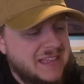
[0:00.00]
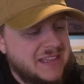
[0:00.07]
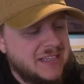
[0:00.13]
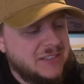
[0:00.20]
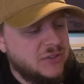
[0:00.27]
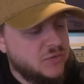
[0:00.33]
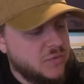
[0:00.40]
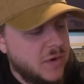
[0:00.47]
the
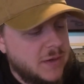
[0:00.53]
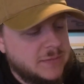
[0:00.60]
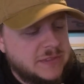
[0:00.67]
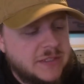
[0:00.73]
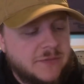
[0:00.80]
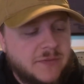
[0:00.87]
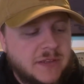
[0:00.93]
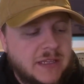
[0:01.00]
drums,
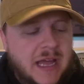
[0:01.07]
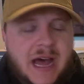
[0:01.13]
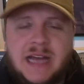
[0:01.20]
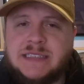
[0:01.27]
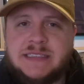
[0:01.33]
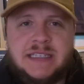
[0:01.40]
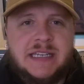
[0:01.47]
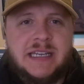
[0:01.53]
the
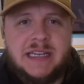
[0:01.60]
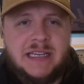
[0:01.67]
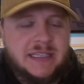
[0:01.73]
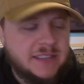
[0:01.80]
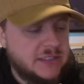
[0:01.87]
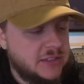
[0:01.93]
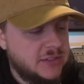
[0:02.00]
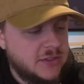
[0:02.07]
velocity
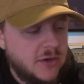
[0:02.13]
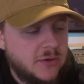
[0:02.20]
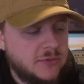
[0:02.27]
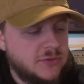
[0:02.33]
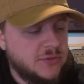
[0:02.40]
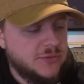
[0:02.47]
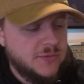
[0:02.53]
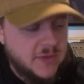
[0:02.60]
is so
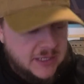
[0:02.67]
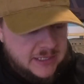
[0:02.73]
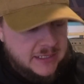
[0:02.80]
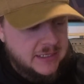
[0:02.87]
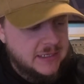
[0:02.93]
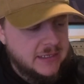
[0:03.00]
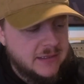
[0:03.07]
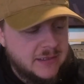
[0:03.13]

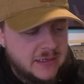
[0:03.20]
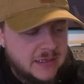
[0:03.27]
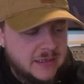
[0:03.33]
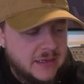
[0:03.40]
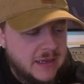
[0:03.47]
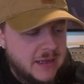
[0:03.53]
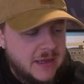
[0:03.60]
tricky and